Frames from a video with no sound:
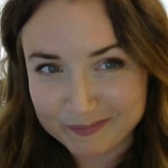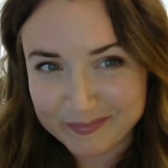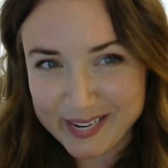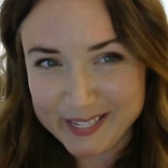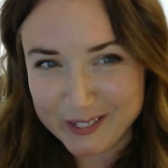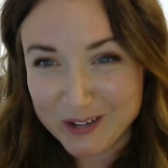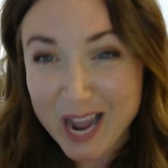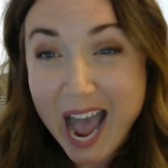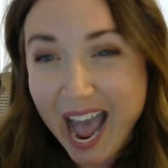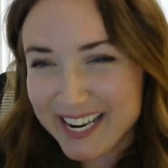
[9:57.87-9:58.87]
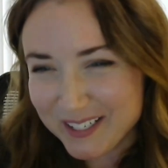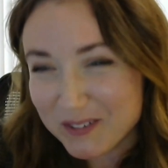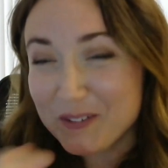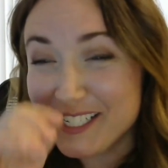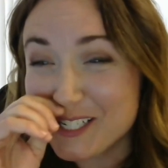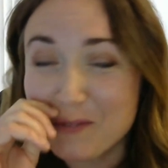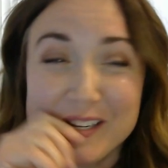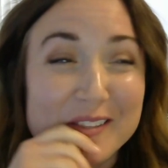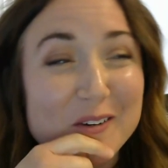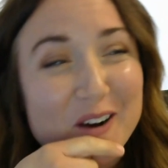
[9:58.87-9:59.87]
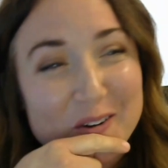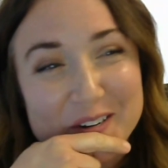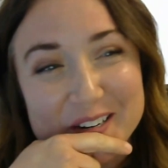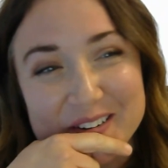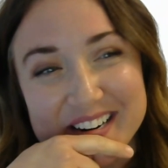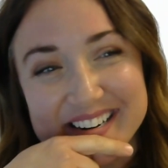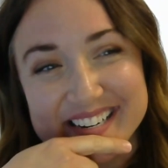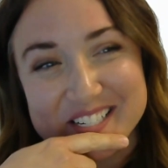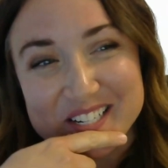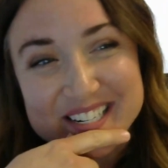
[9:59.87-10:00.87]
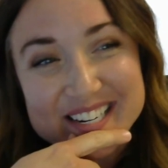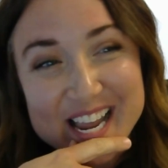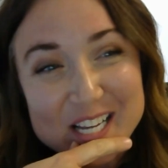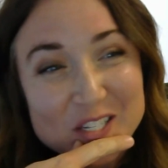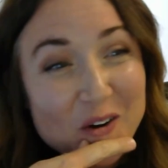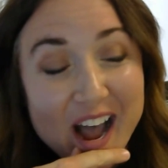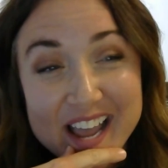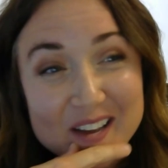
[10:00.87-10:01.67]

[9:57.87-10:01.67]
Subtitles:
Thank you. We just went through our reaccreditation, so I